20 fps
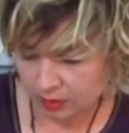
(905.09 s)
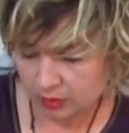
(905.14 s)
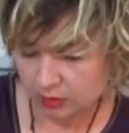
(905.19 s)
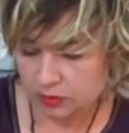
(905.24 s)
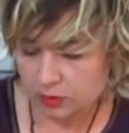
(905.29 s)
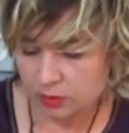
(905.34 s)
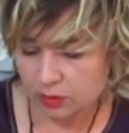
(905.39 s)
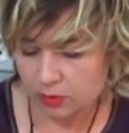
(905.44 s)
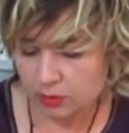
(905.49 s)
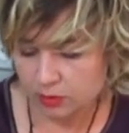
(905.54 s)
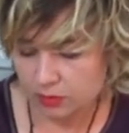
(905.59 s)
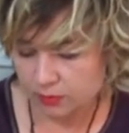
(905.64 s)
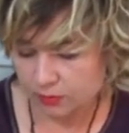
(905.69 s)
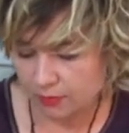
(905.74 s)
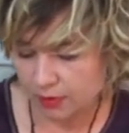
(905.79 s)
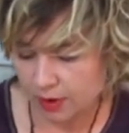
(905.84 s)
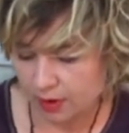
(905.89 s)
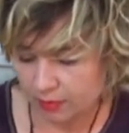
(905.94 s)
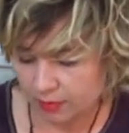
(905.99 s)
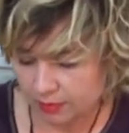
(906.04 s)
serious
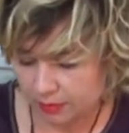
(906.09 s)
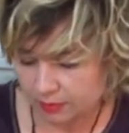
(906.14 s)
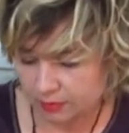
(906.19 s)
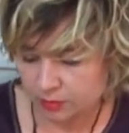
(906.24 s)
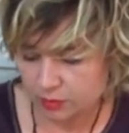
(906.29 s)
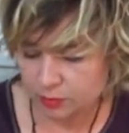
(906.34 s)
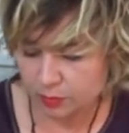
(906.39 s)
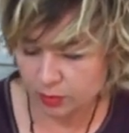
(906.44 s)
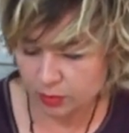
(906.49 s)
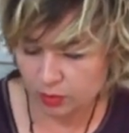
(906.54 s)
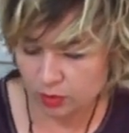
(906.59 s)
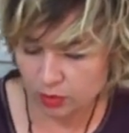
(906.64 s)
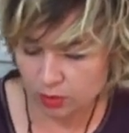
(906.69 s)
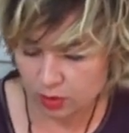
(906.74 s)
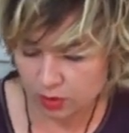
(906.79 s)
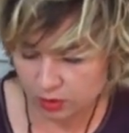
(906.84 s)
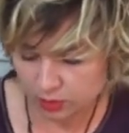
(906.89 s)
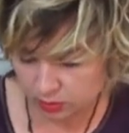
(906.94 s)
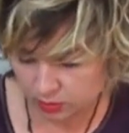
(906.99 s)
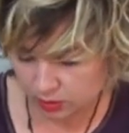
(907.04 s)
variant
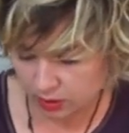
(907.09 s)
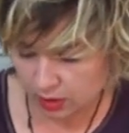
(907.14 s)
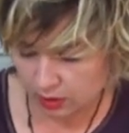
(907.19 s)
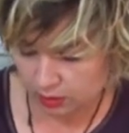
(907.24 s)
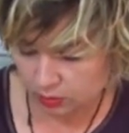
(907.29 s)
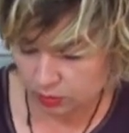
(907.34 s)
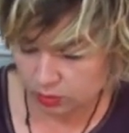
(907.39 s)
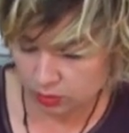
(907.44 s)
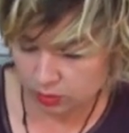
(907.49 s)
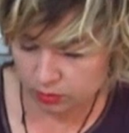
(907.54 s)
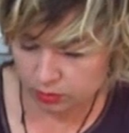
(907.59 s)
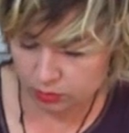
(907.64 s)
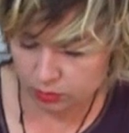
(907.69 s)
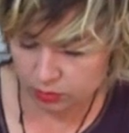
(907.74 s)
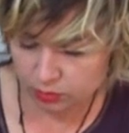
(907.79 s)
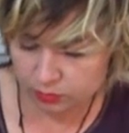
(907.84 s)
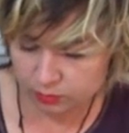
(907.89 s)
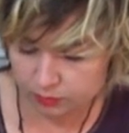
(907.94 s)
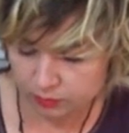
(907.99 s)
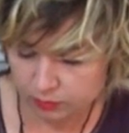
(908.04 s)
because I told
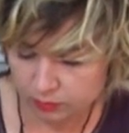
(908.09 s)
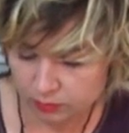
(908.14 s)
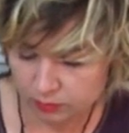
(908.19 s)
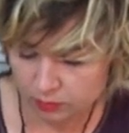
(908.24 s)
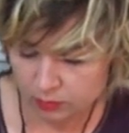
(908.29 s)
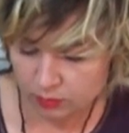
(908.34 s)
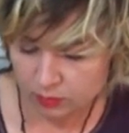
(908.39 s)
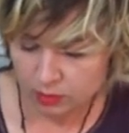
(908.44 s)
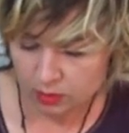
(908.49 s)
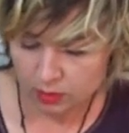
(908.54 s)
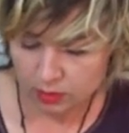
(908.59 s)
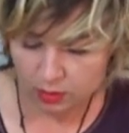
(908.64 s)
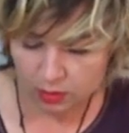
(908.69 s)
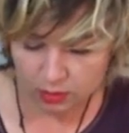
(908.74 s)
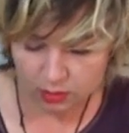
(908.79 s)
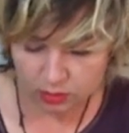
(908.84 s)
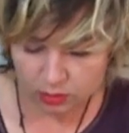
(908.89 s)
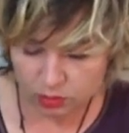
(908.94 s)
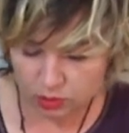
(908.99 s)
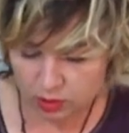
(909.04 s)
you
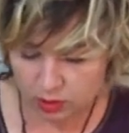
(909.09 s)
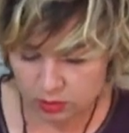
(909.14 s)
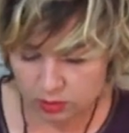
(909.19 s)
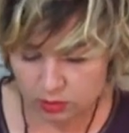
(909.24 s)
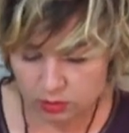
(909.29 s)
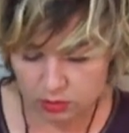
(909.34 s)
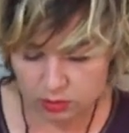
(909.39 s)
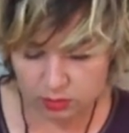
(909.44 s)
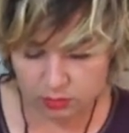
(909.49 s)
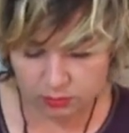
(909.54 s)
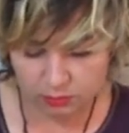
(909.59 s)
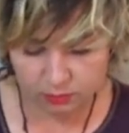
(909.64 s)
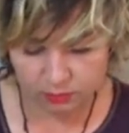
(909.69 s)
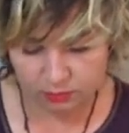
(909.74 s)
it just